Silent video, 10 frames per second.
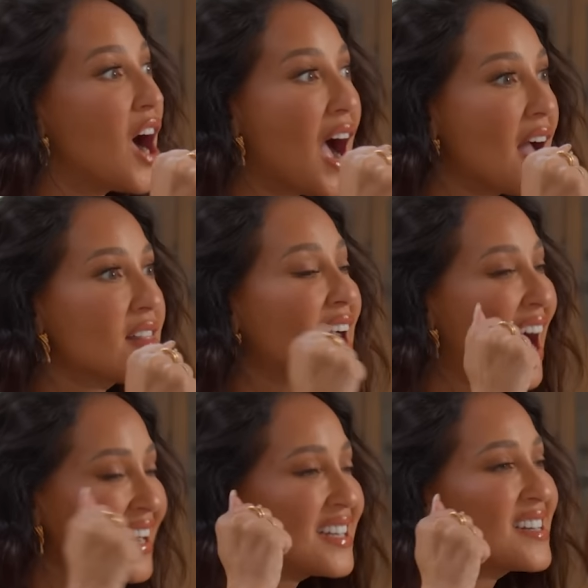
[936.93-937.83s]
I, like
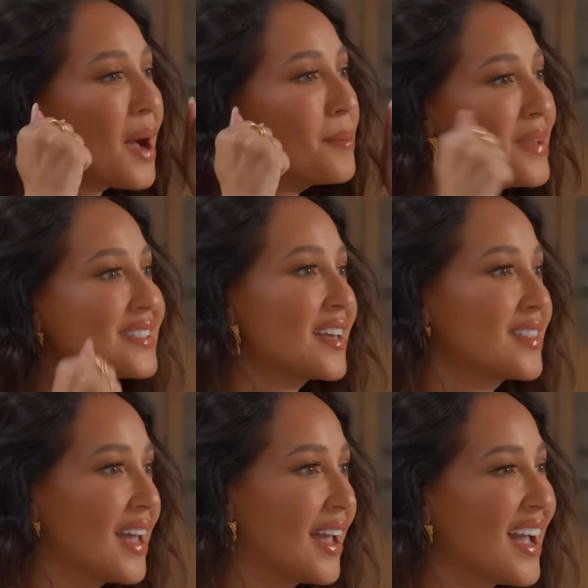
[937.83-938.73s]
I did not miss a
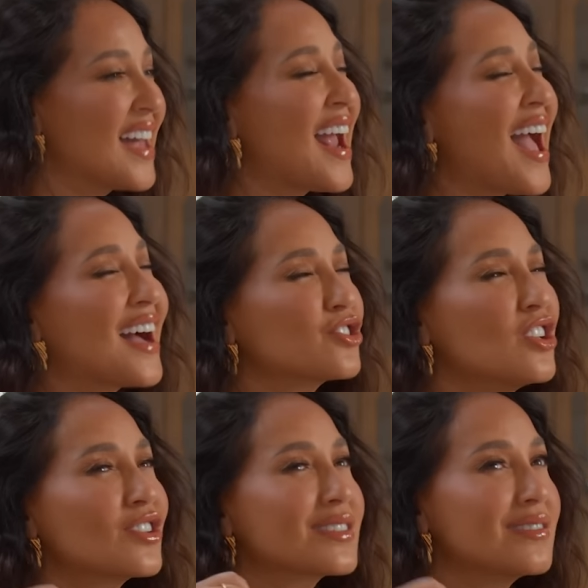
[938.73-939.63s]
thing, and I
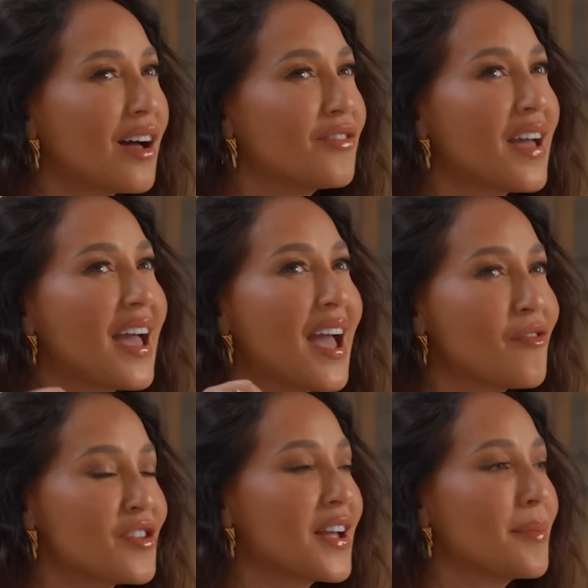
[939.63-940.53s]
actually just love
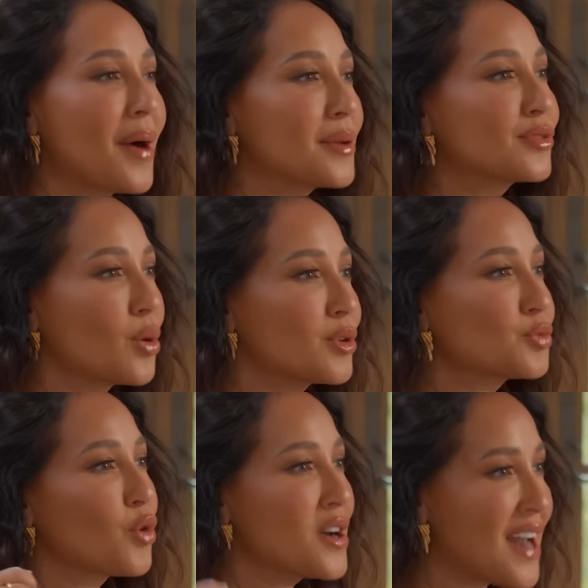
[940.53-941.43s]
everything about him so much
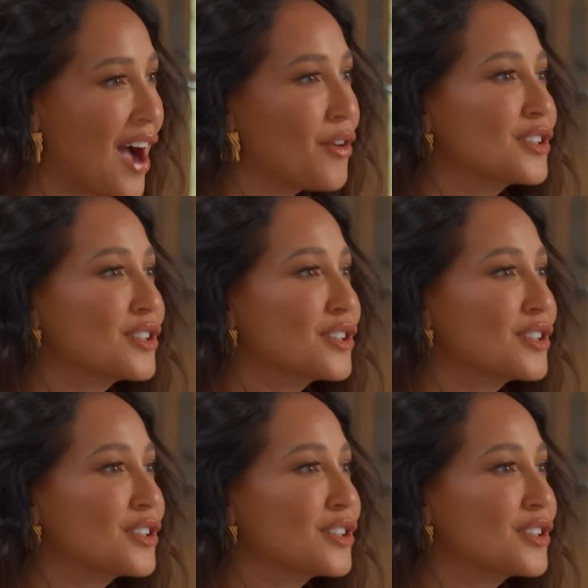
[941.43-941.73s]
more now.